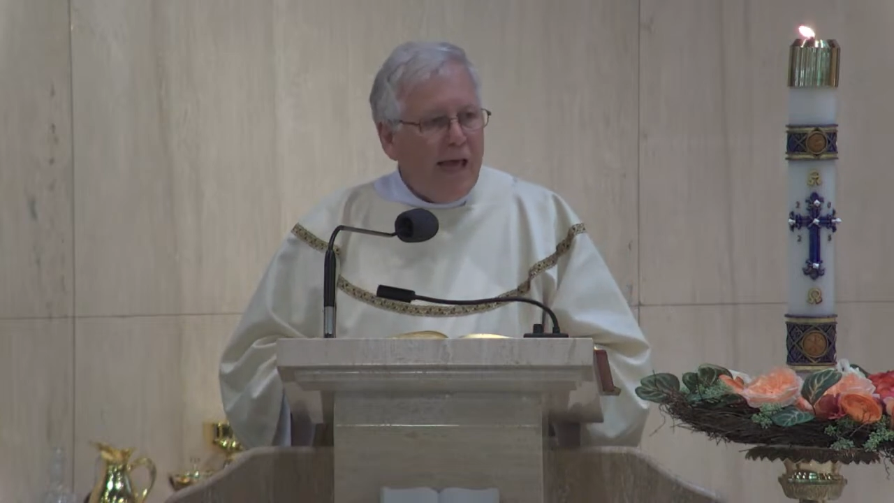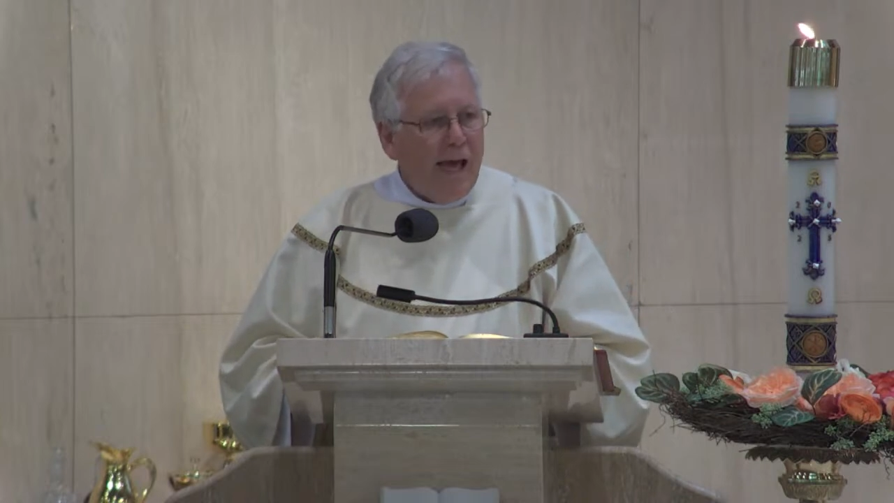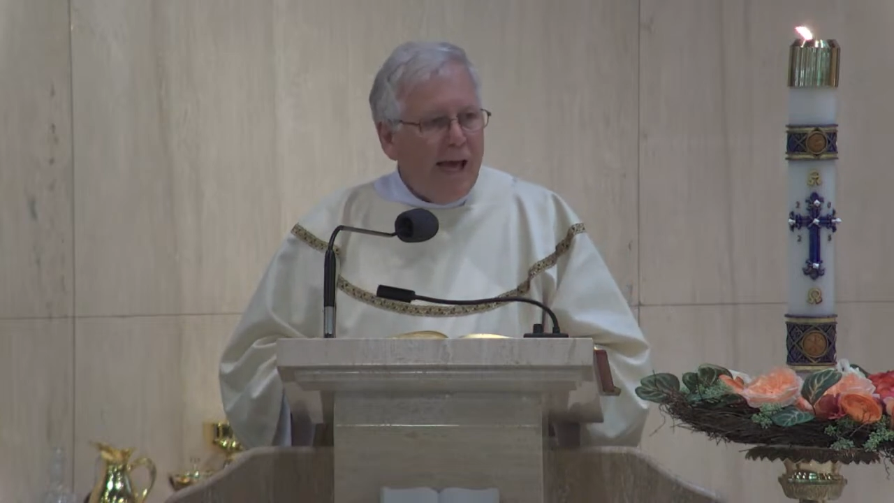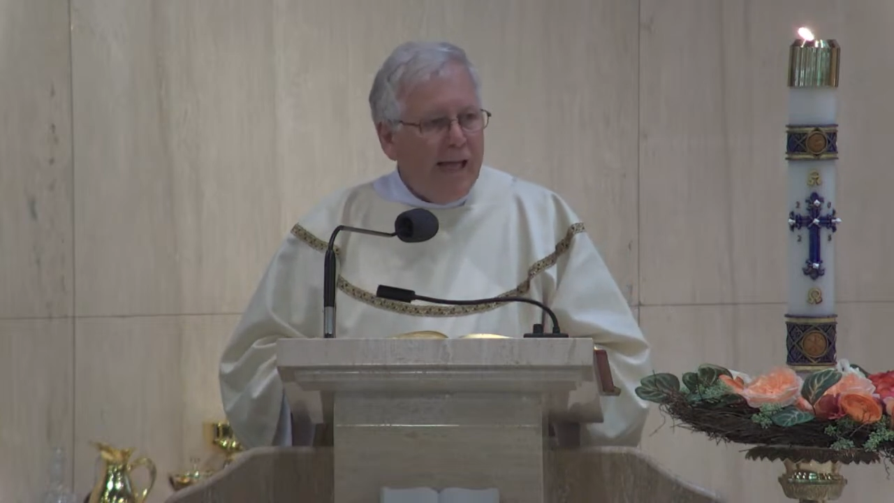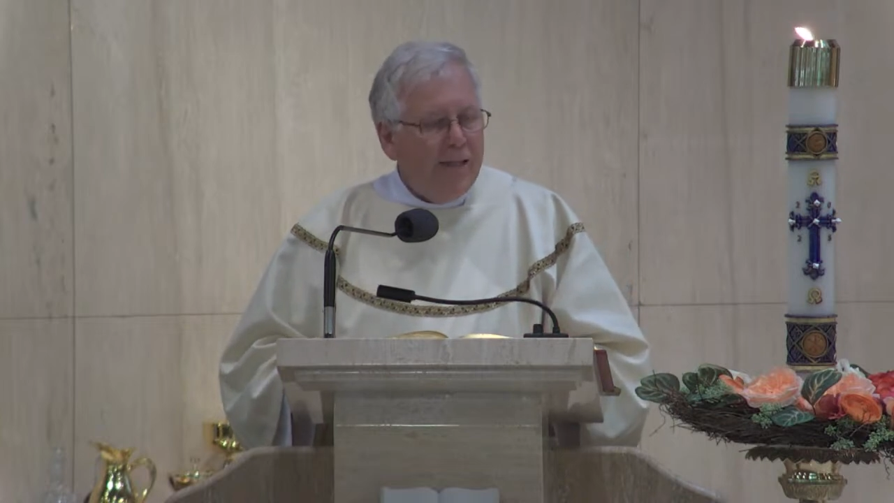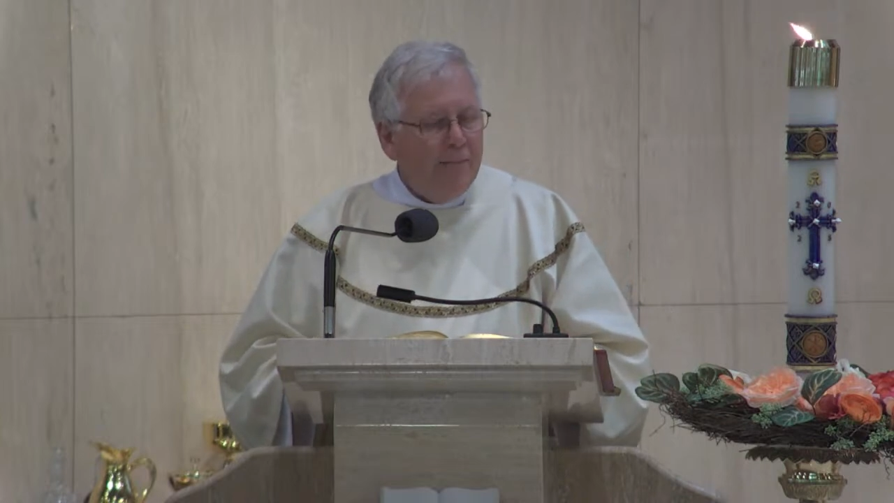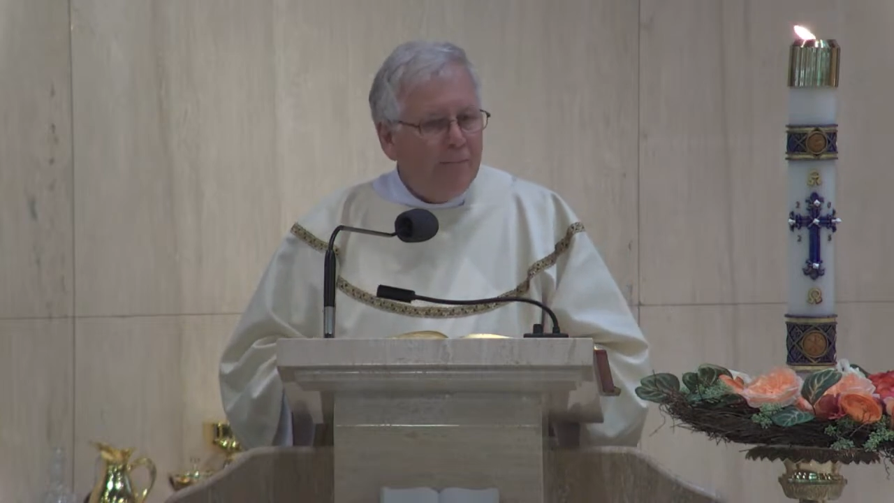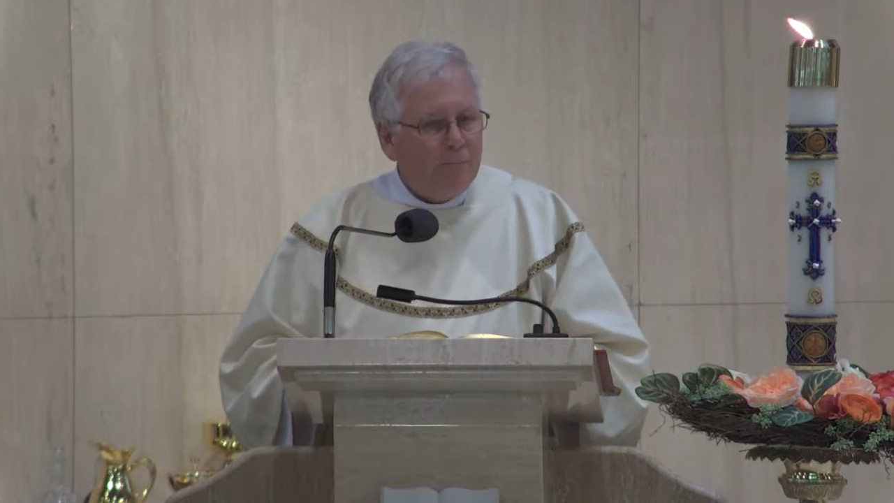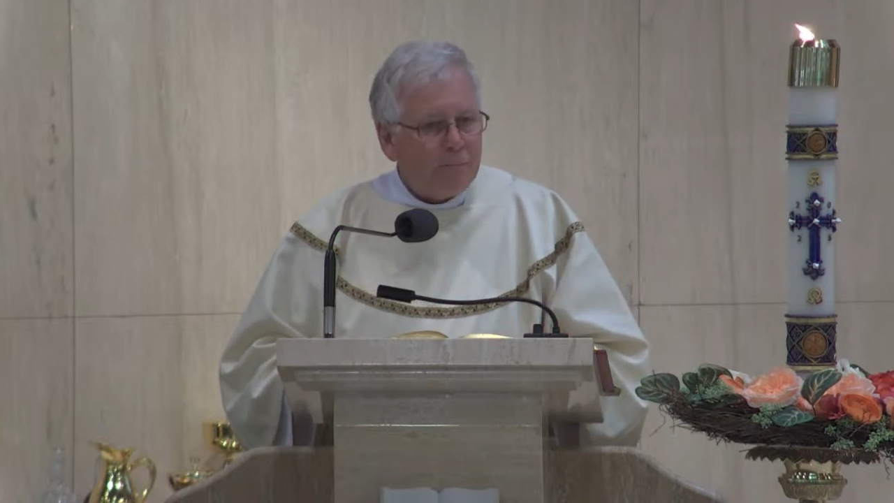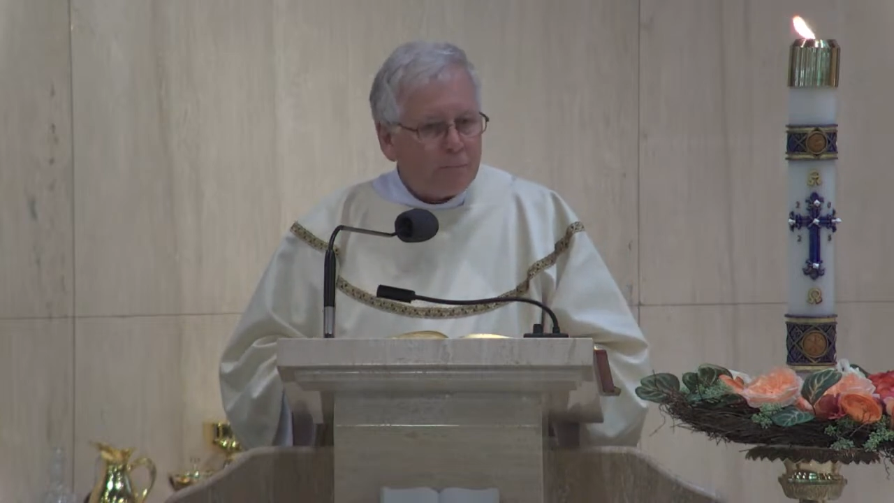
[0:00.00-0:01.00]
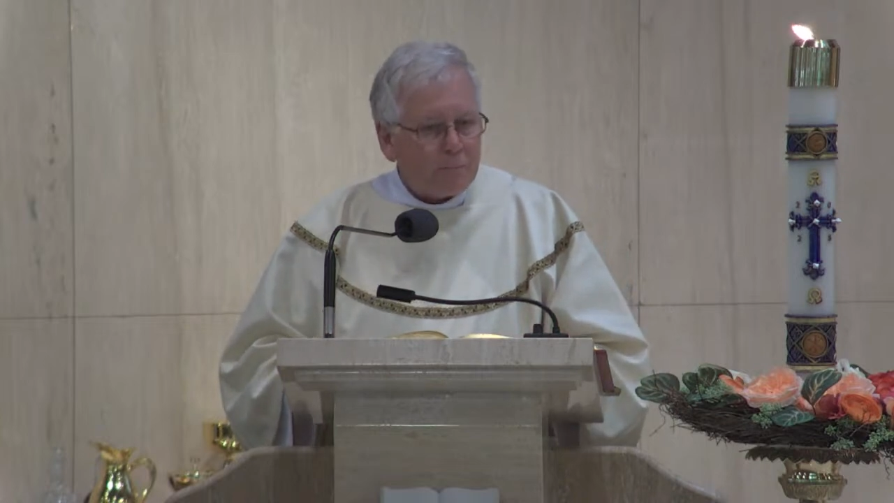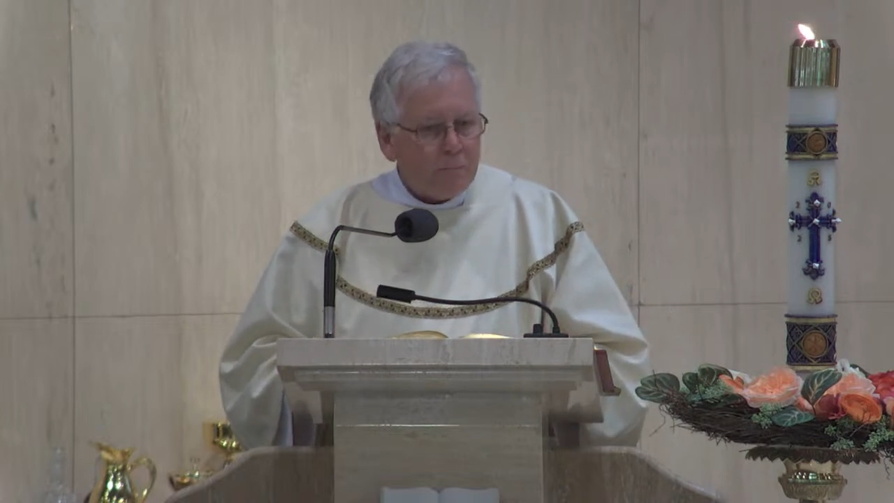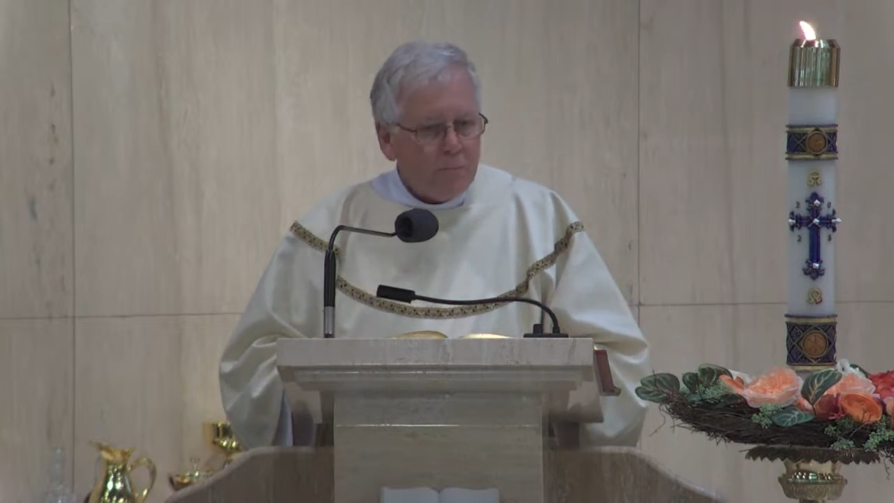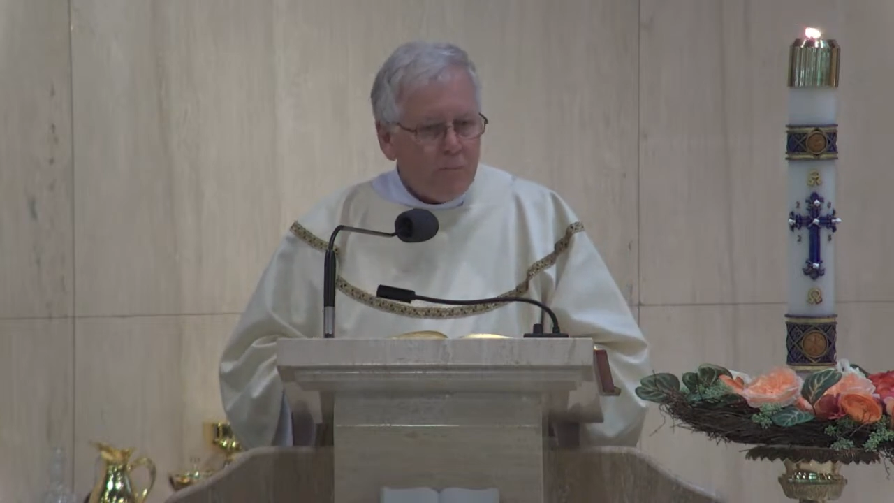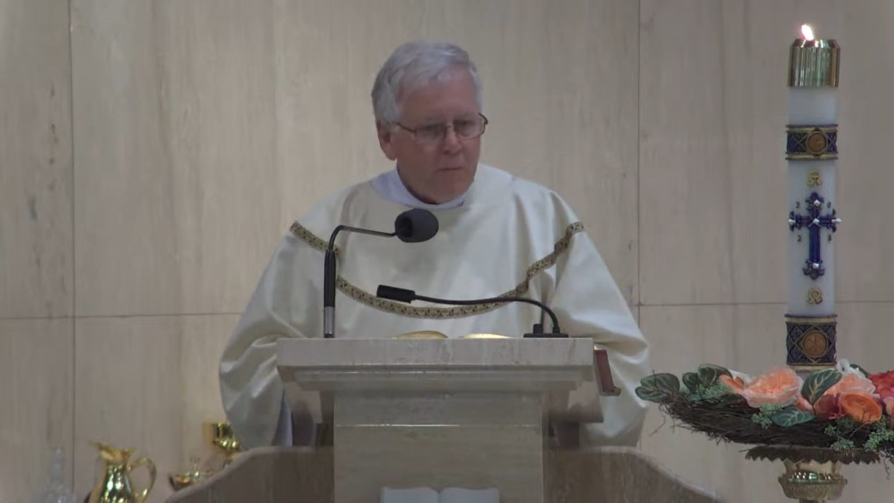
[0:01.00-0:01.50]
had
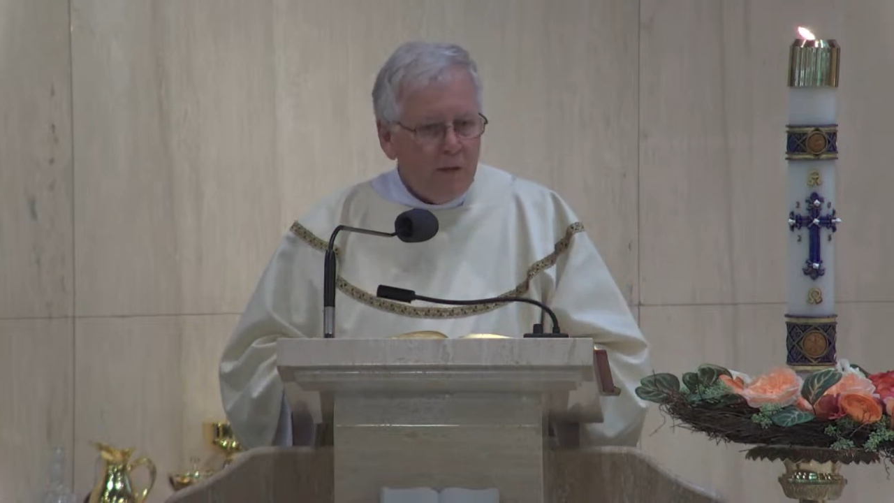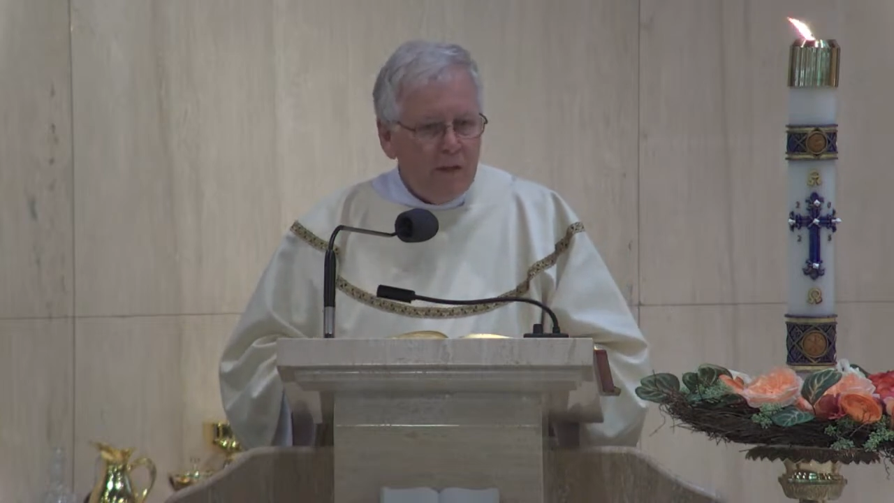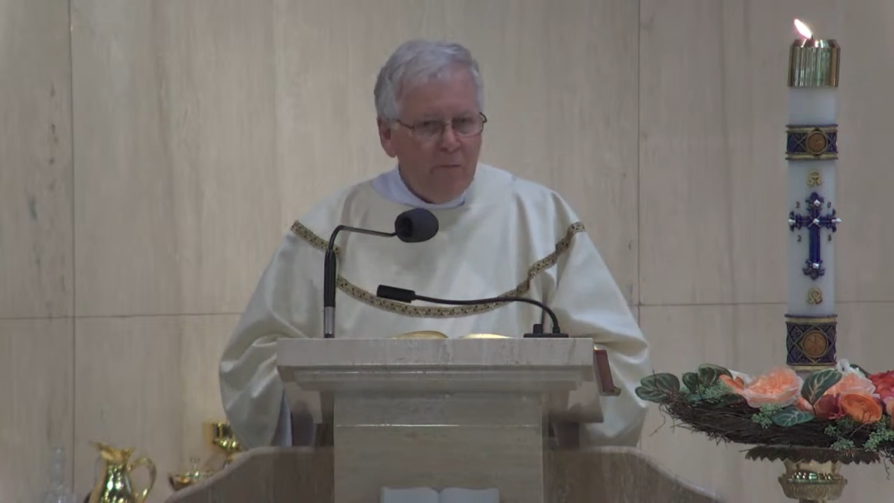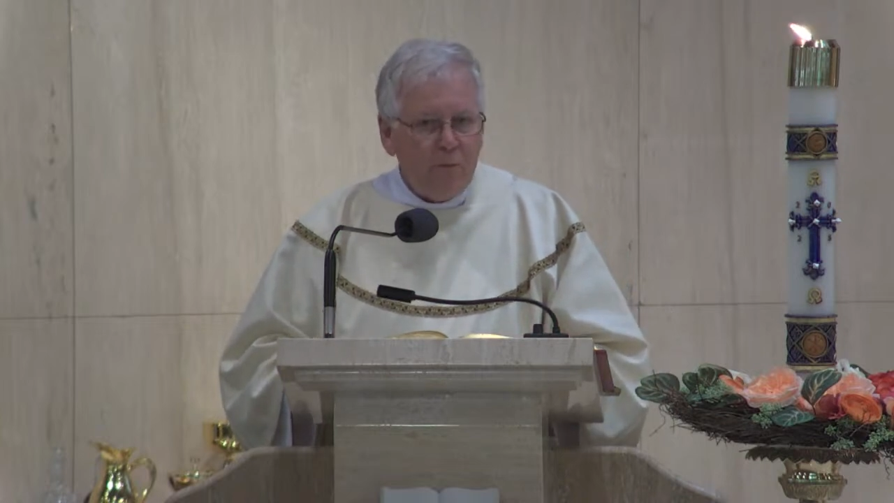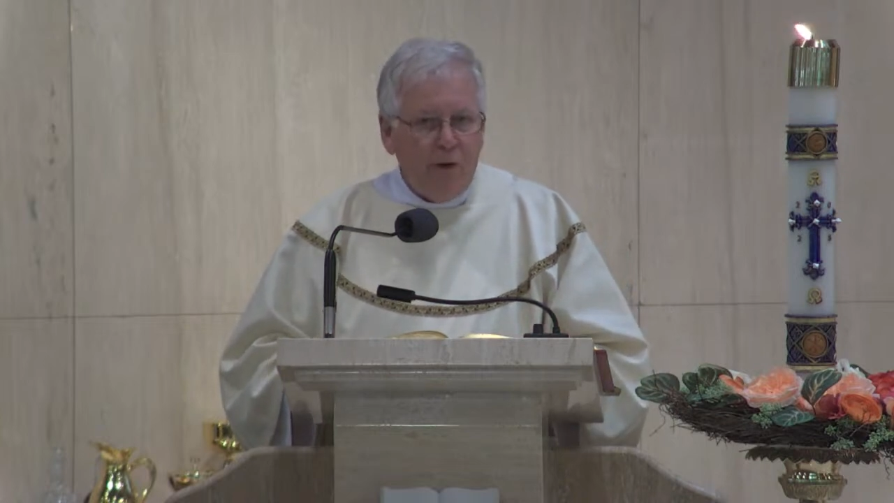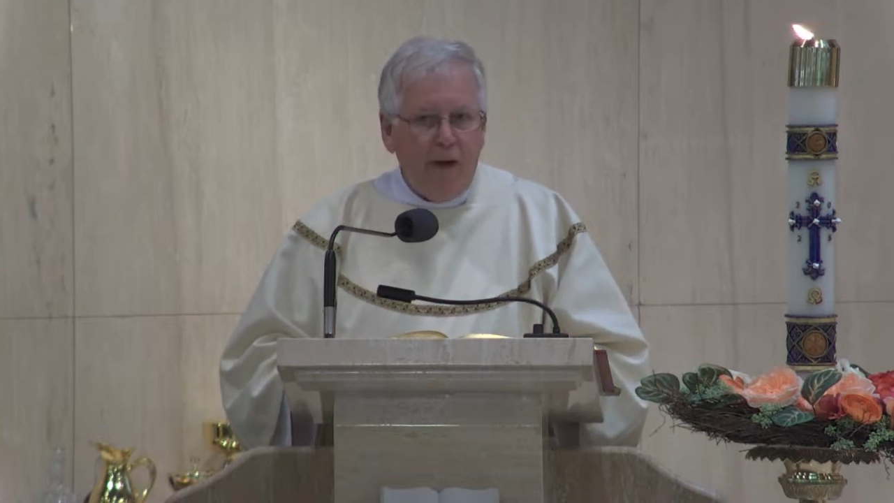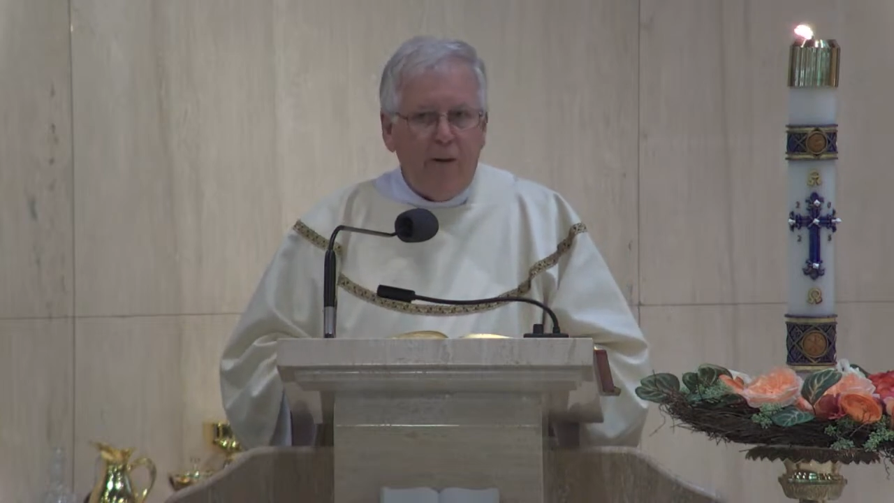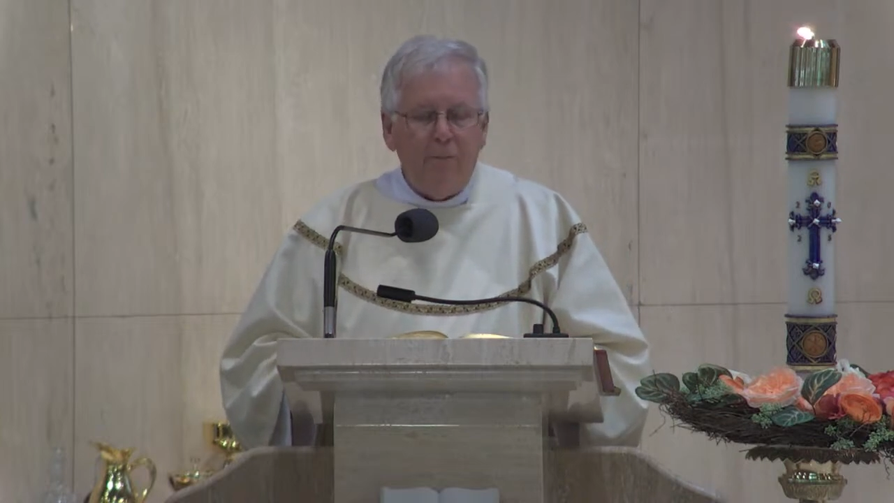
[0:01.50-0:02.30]
in prayer.